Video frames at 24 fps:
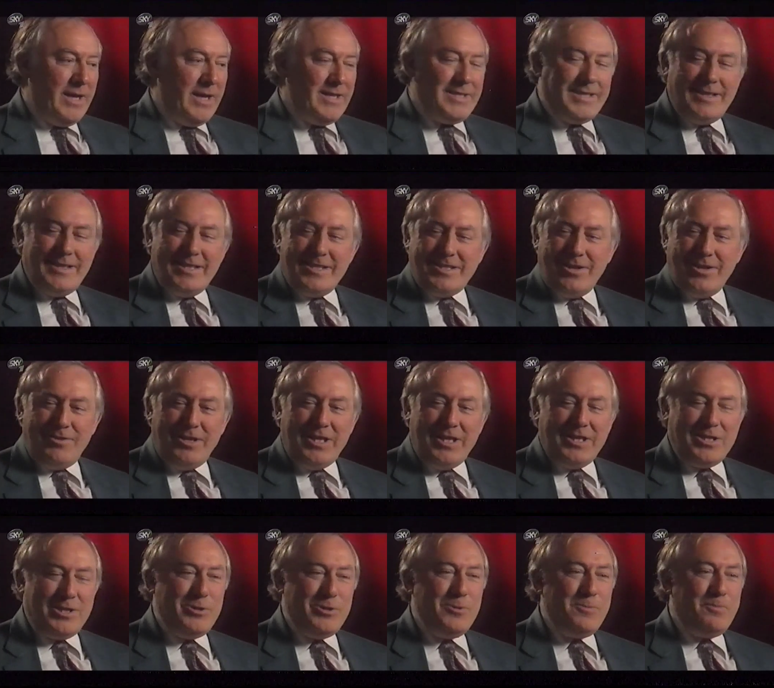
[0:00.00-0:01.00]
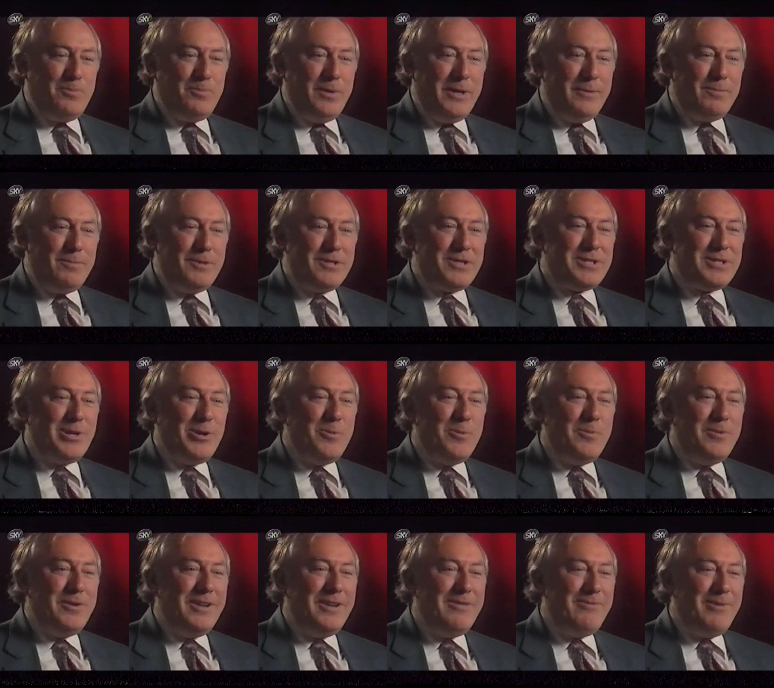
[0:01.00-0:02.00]
He said, there's only two people
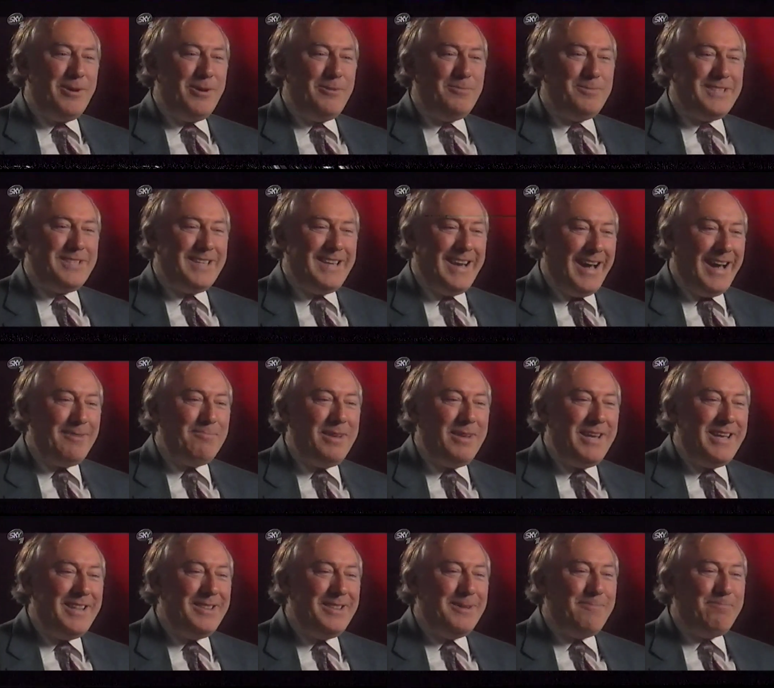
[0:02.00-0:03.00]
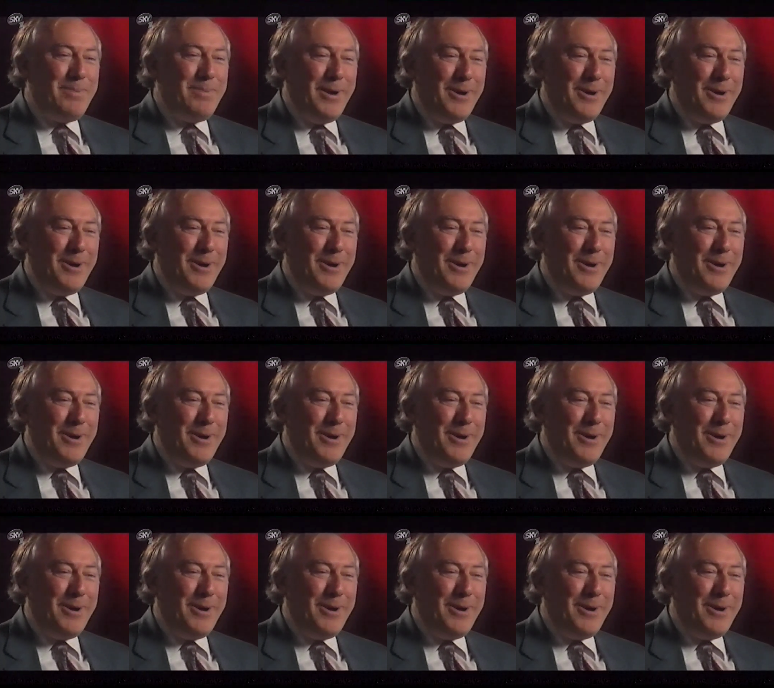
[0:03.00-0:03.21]
sober in Rome tonight, me and the